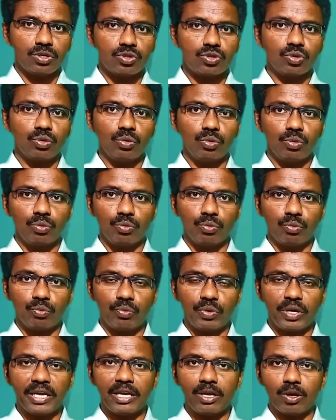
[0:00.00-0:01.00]
So
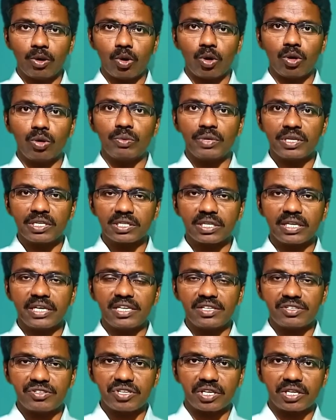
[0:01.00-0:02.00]
we always
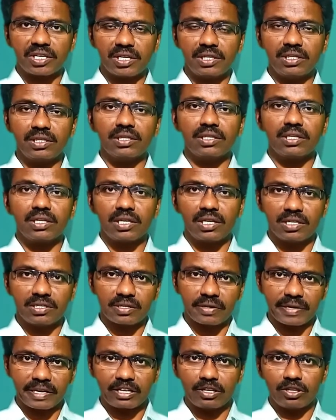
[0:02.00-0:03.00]
eat chicken
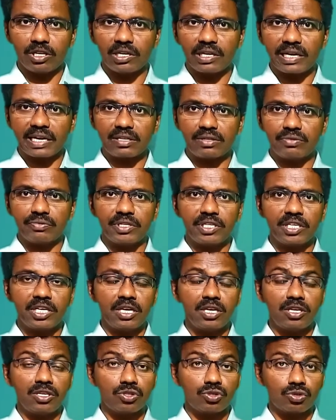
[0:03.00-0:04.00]
is a regular
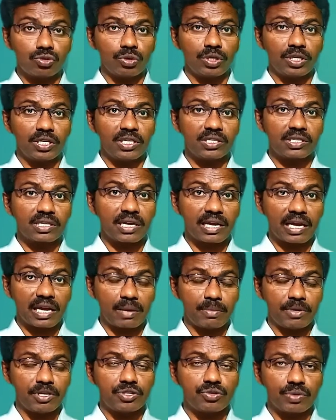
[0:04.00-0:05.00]
activity, so it is an
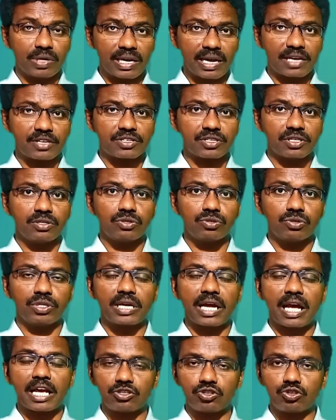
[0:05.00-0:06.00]
habitual action, so
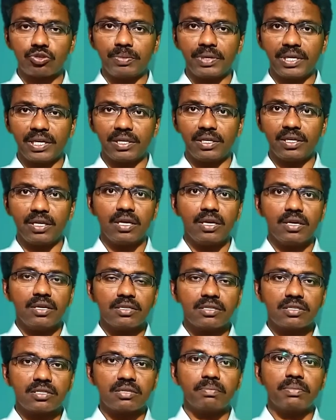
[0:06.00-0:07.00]
it has to be in
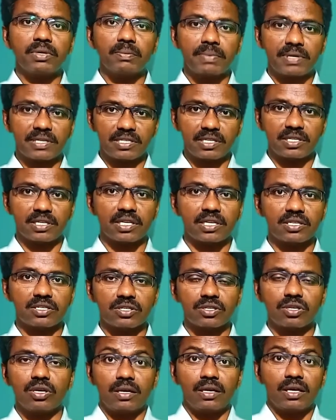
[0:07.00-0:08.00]
simple present
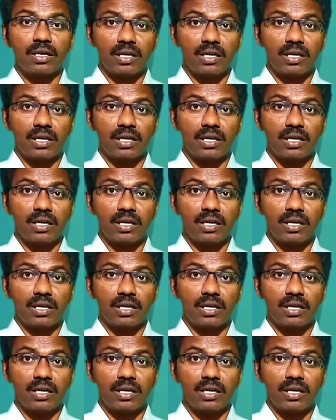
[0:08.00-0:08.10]
tense.